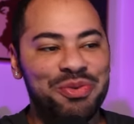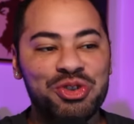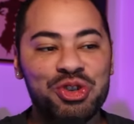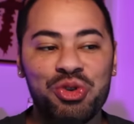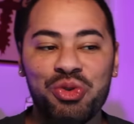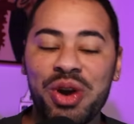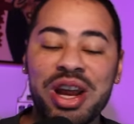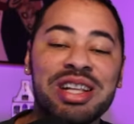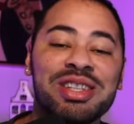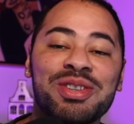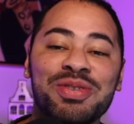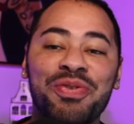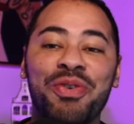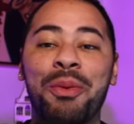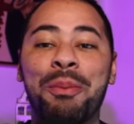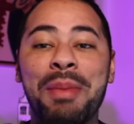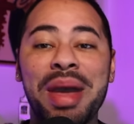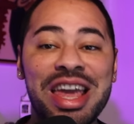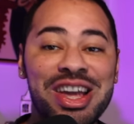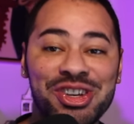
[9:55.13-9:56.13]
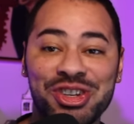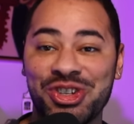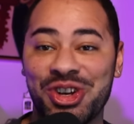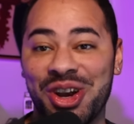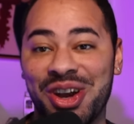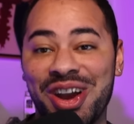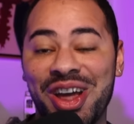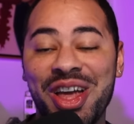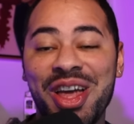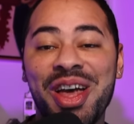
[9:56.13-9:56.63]

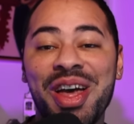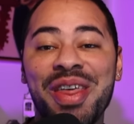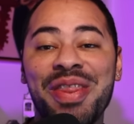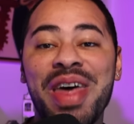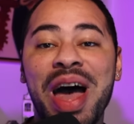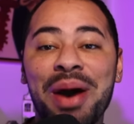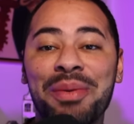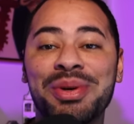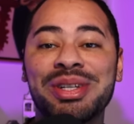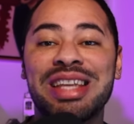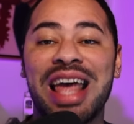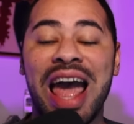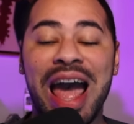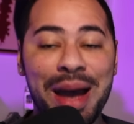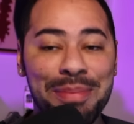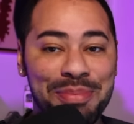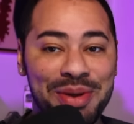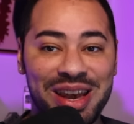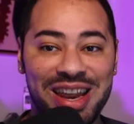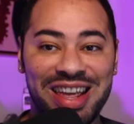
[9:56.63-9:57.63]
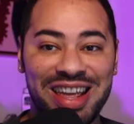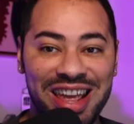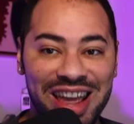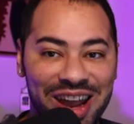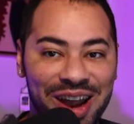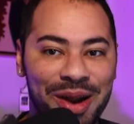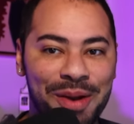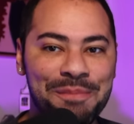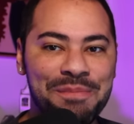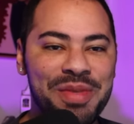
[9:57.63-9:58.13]
transformation that was happening
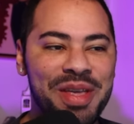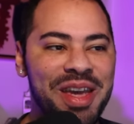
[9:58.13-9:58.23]
here.